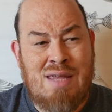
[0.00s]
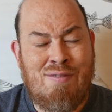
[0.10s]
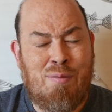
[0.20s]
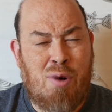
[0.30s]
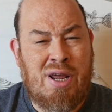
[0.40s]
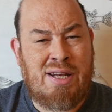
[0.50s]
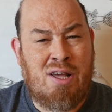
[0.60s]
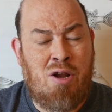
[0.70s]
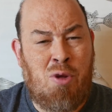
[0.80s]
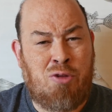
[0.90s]
Even breaking
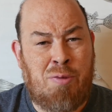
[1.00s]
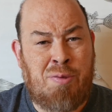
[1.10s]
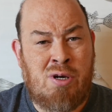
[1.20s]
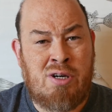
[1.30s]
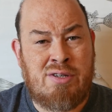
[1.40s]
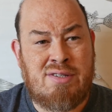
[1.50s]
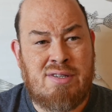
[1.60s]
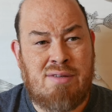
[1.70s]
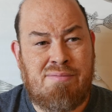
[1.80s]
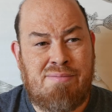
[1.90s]
down the multiple
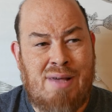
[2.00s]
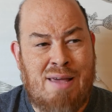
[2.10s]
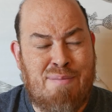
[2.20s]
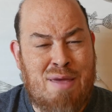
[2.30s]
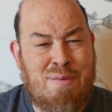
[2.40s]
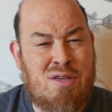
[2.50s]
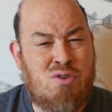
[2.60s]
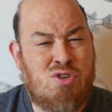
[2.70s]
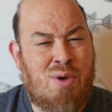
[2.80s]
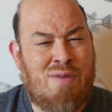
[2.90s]
parts, I maybe
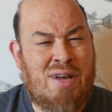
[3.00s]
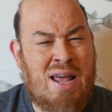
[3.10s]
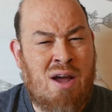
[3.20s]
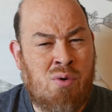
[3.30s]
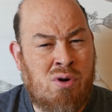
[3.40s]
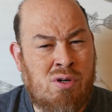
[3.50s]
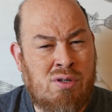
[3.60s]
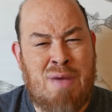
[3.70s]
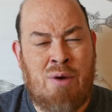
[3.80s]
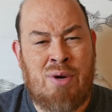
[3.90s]
usually have an hour,
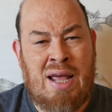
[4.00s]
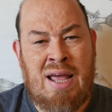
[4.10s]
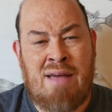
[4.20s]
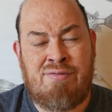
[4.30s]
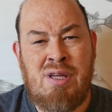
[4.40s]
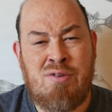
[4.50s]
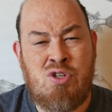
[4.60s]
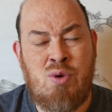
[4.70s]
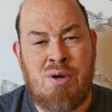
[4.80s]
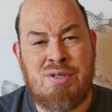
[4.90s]
hour and a half, eh,
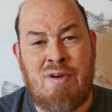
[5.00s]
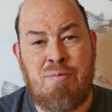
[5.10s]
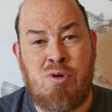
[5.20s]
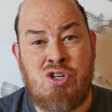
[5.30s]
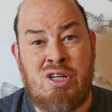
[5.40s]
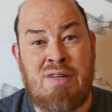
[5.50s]
two hours if I push it.